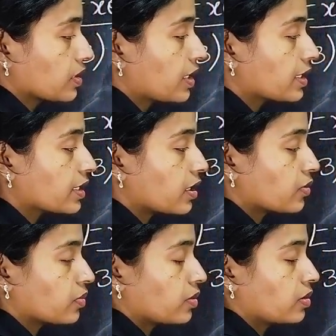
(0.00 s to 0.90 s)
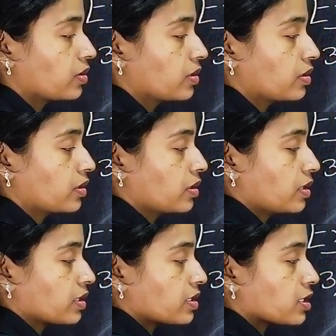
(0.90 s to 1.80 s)
And now
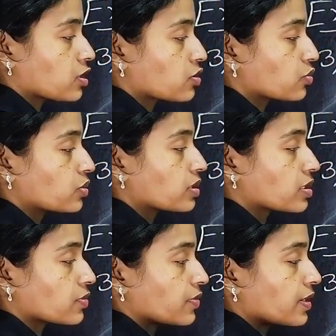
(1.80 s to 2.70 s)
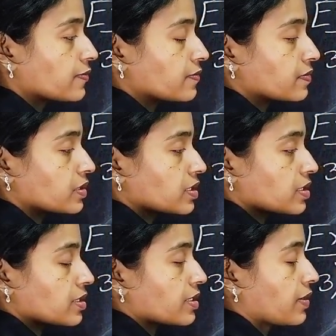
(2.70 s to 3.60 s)
this is 2, this is 5, this
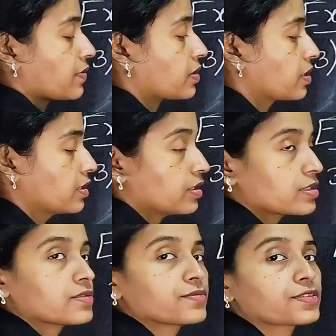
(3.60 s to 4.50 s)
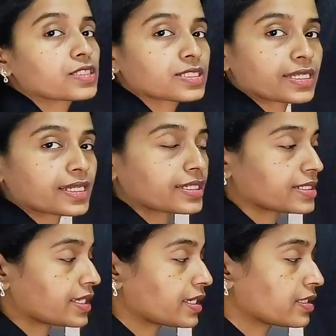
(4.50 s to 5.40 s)
is 7. First I can
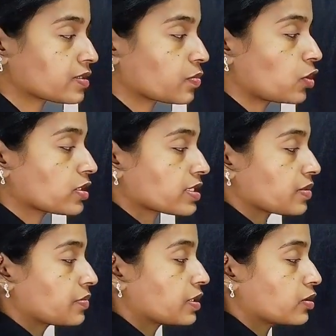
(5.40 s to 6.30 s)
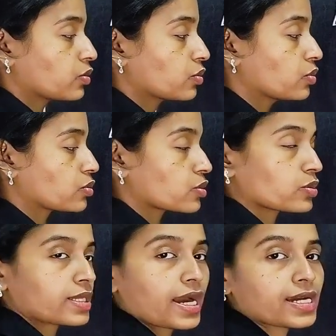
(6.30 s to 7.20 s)
take the smallest number 2
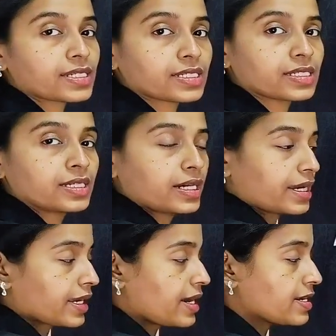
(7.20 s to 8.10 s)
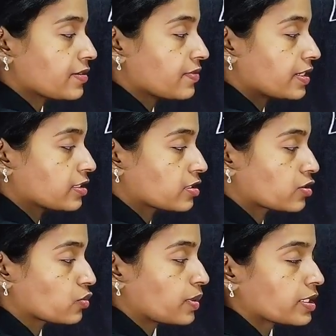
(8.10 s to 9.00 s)
so that I can divide this
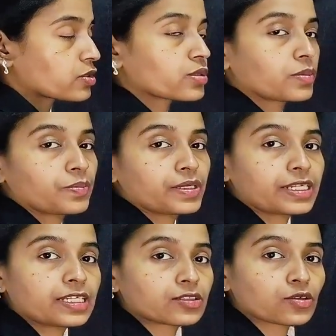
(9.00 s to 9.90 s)
2 by 2 completely.